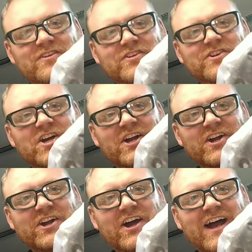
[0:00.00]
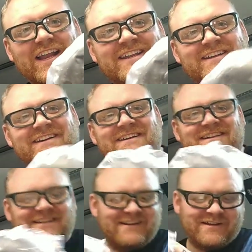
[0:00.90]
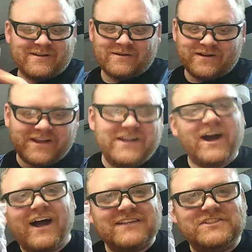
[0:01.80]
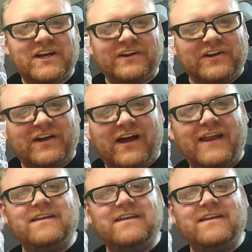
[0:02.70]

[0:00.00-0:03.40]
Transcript: Juggernaut. Got a Juggernaut.